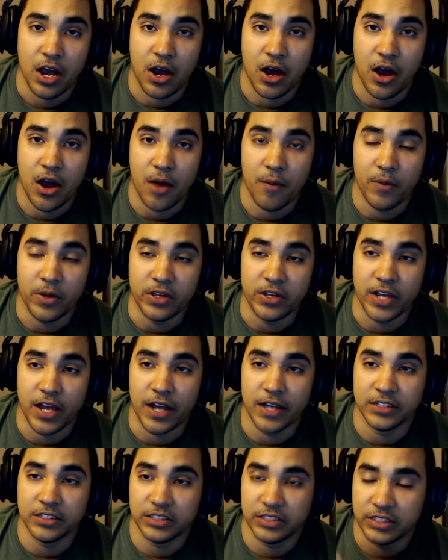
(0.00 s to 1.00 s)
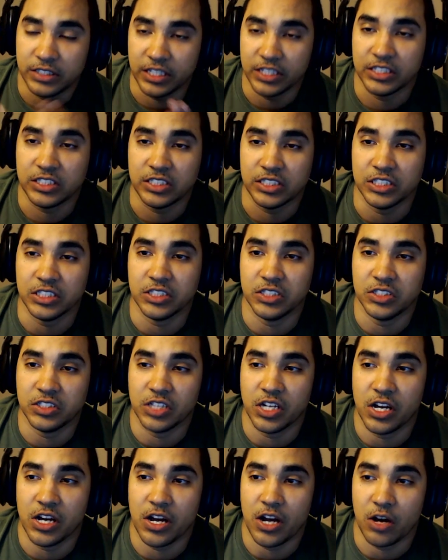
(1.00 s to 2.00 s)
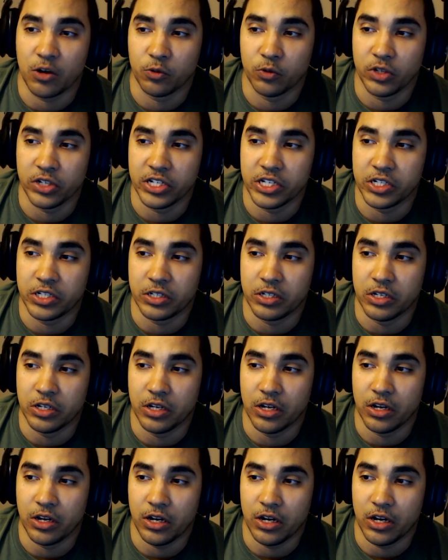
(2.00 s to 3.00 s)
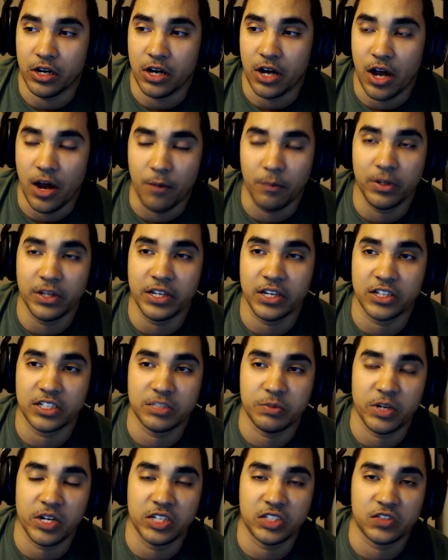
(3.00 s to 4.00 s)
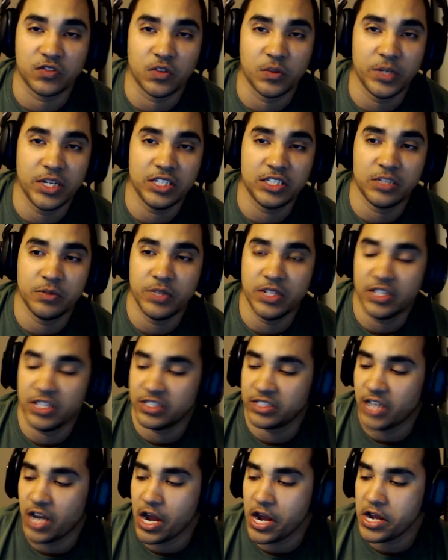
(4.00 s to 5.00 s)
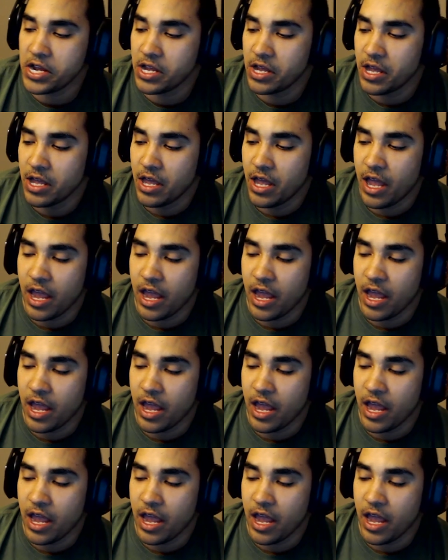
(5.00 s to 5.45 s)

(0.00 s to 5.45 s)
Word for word: Uh, but you guys, this is uh, a really uh, humbling experience for me to be this high,